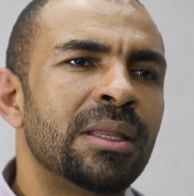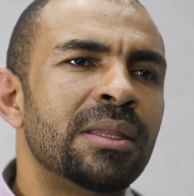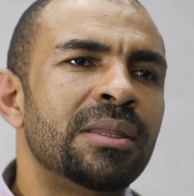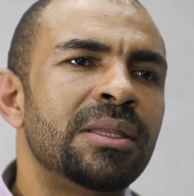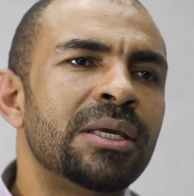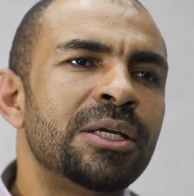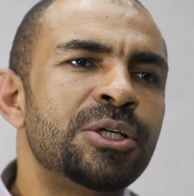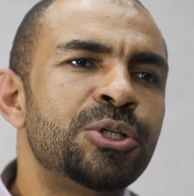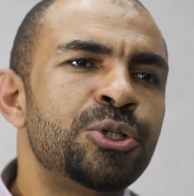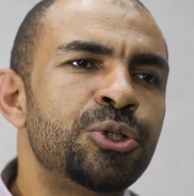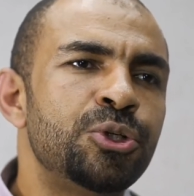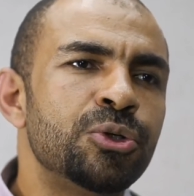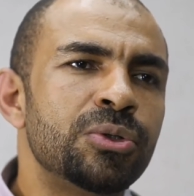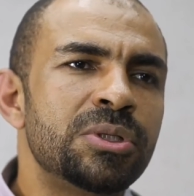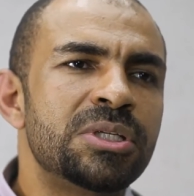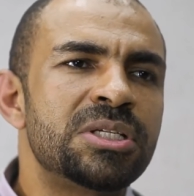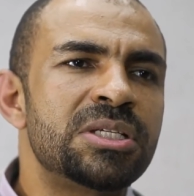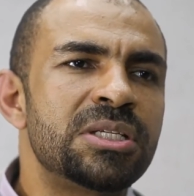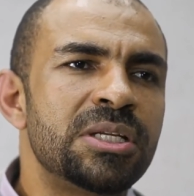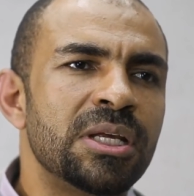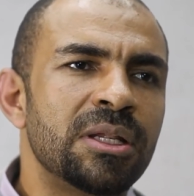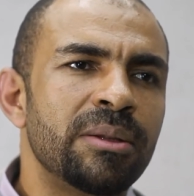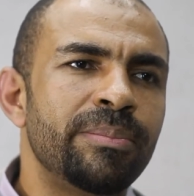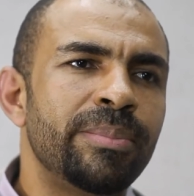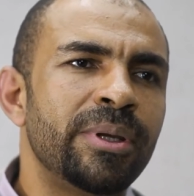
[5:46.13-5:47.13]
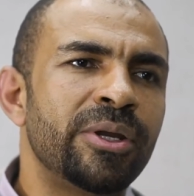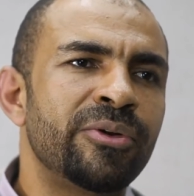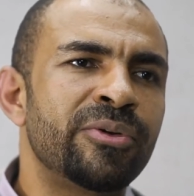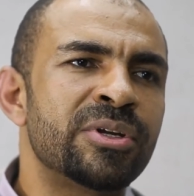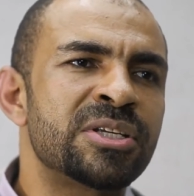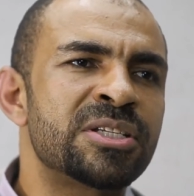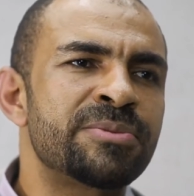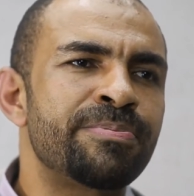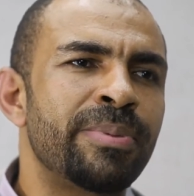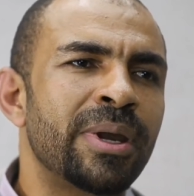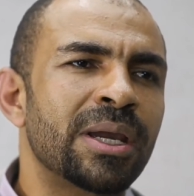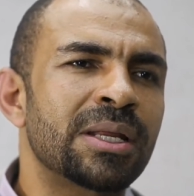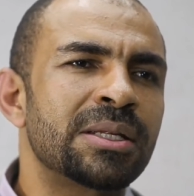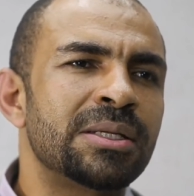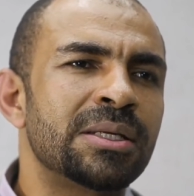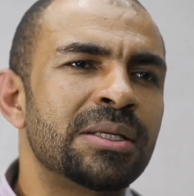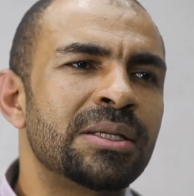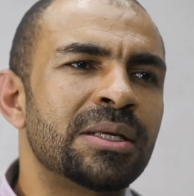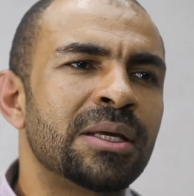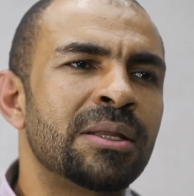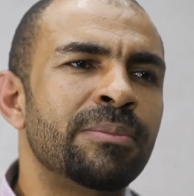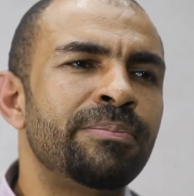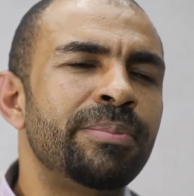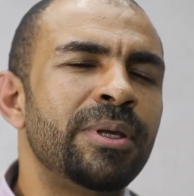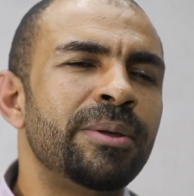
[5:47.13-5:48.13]
they should still be
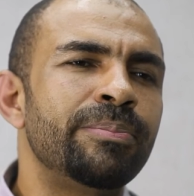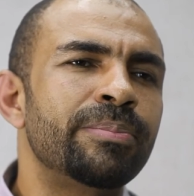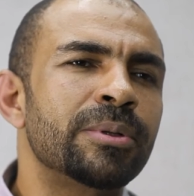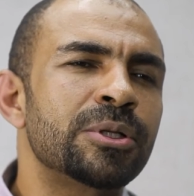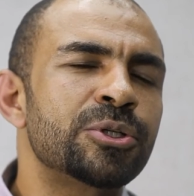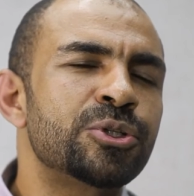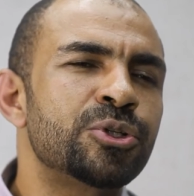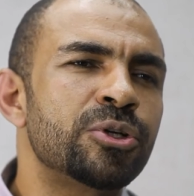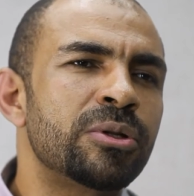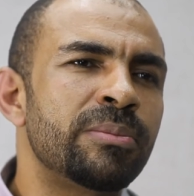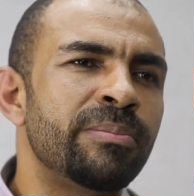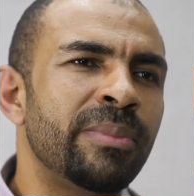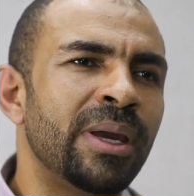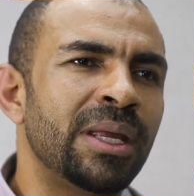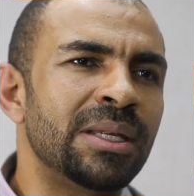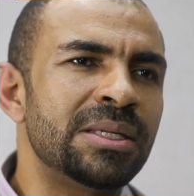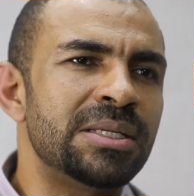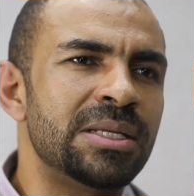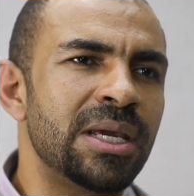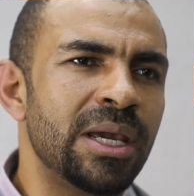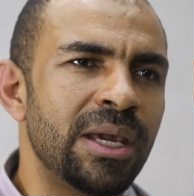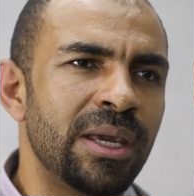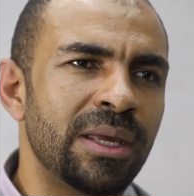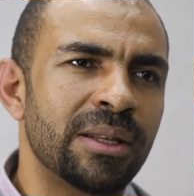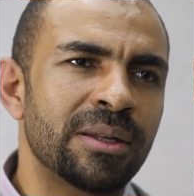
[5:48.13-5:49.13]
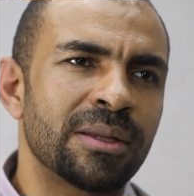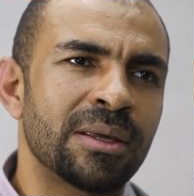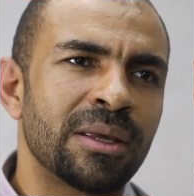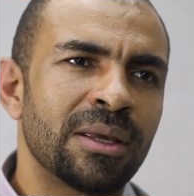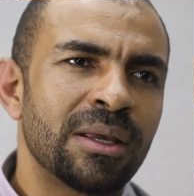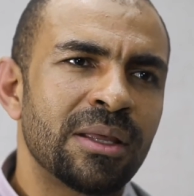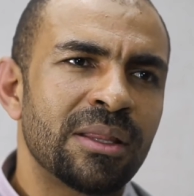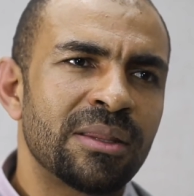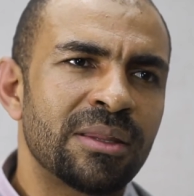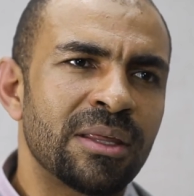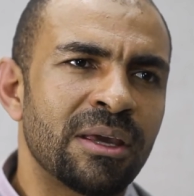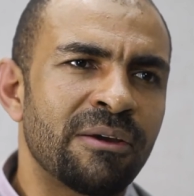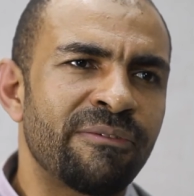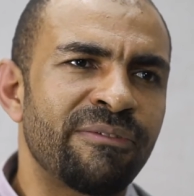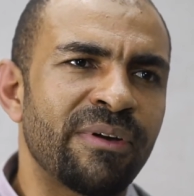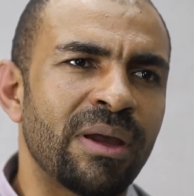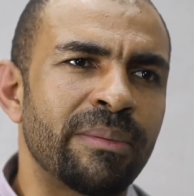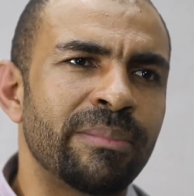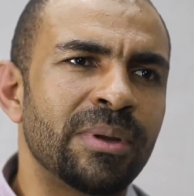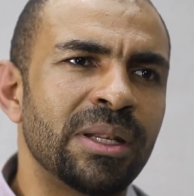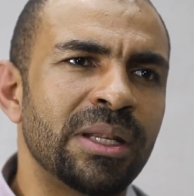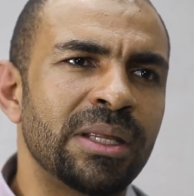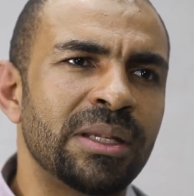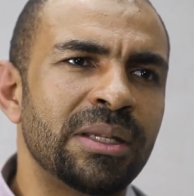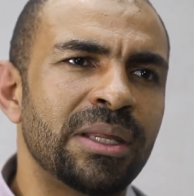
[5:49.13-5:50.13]
respected, and people should maintain their
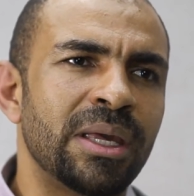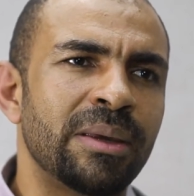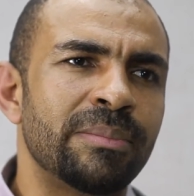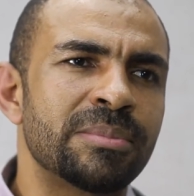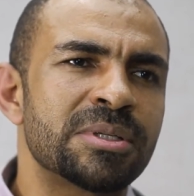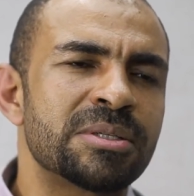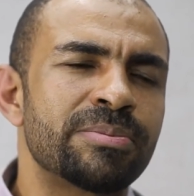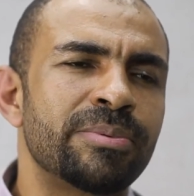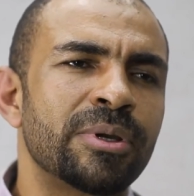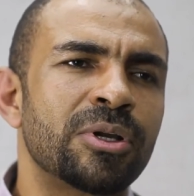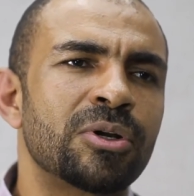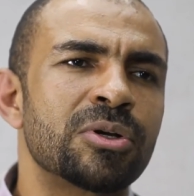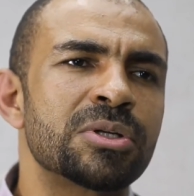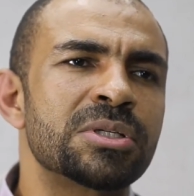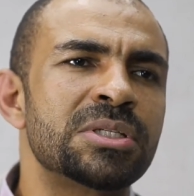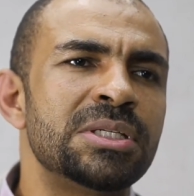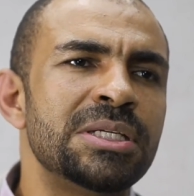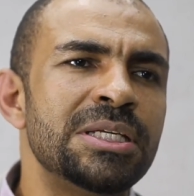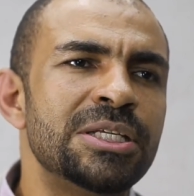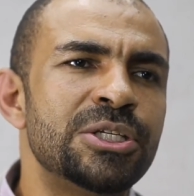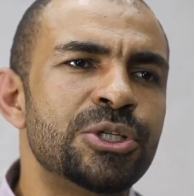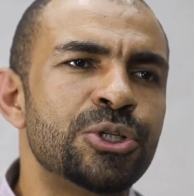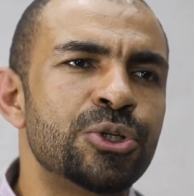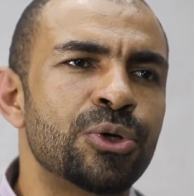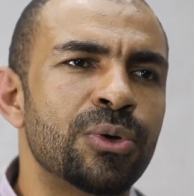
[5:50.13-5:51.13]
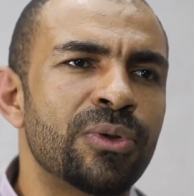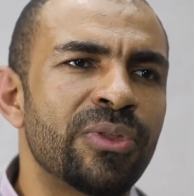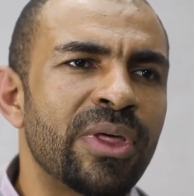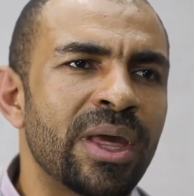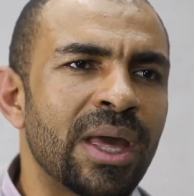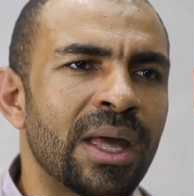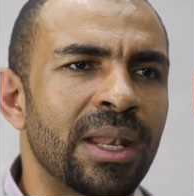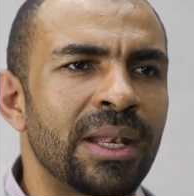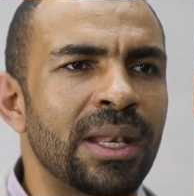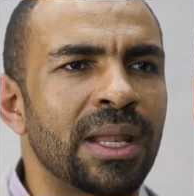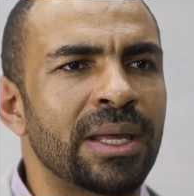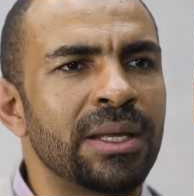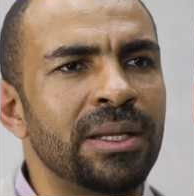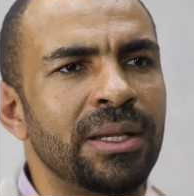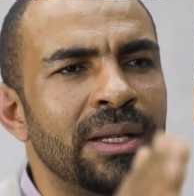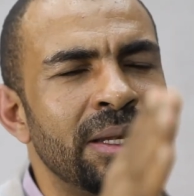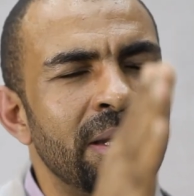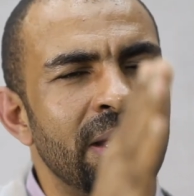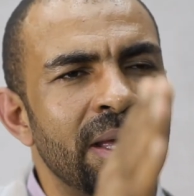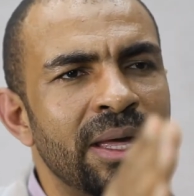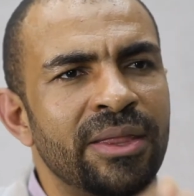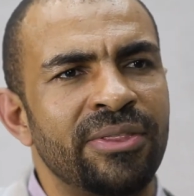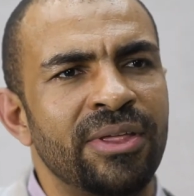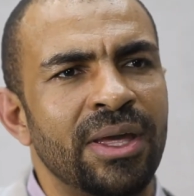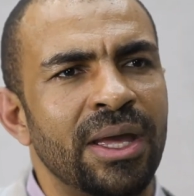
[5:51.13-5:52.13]
family names because these show their
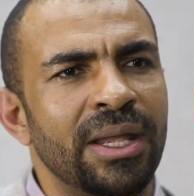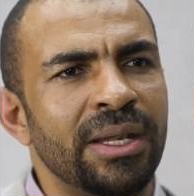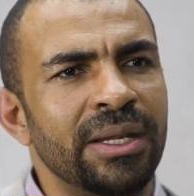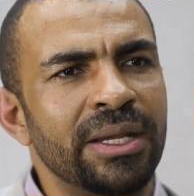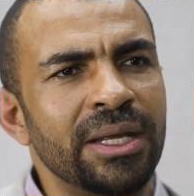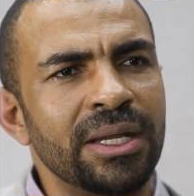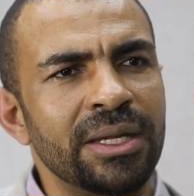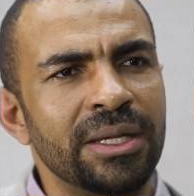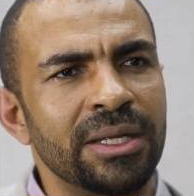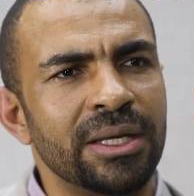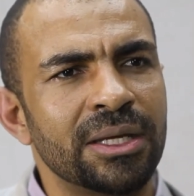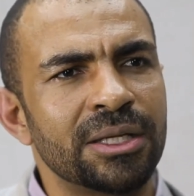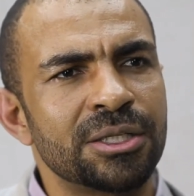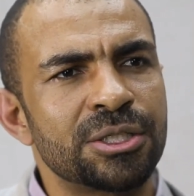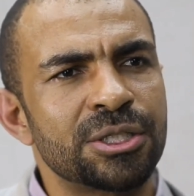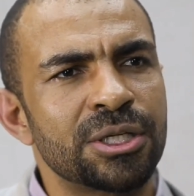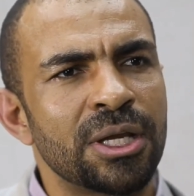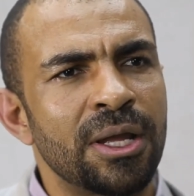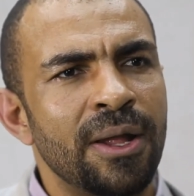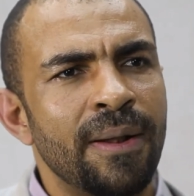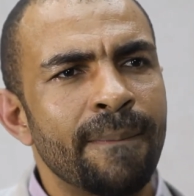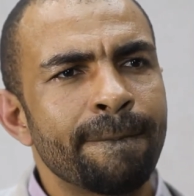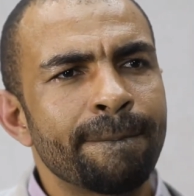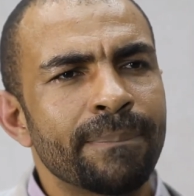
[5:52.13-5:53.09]
lineage.